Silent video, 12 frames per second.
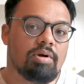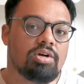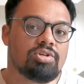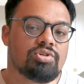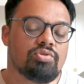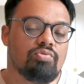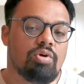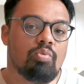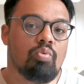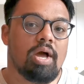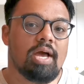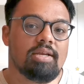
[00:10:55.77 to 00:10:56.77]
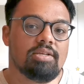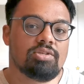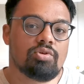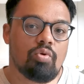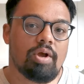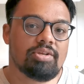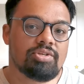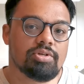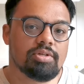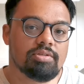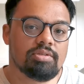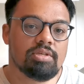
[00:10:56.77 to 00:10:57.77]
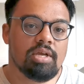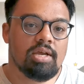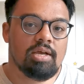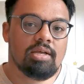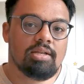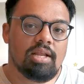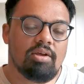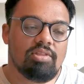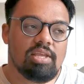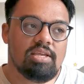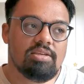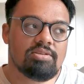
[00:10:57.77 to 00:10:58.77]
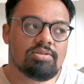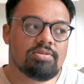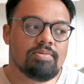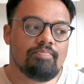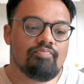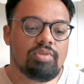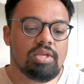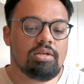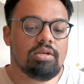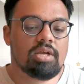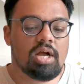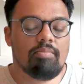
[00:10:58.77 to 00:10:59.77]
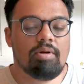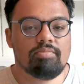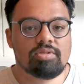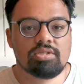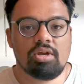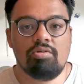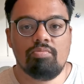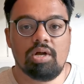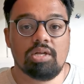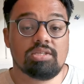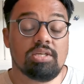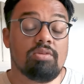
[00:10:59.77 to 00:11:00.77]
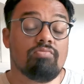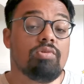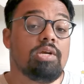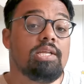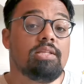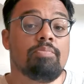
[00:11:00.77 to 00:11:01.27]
and commercial awareness questions. Now, these didn't come up so much, and it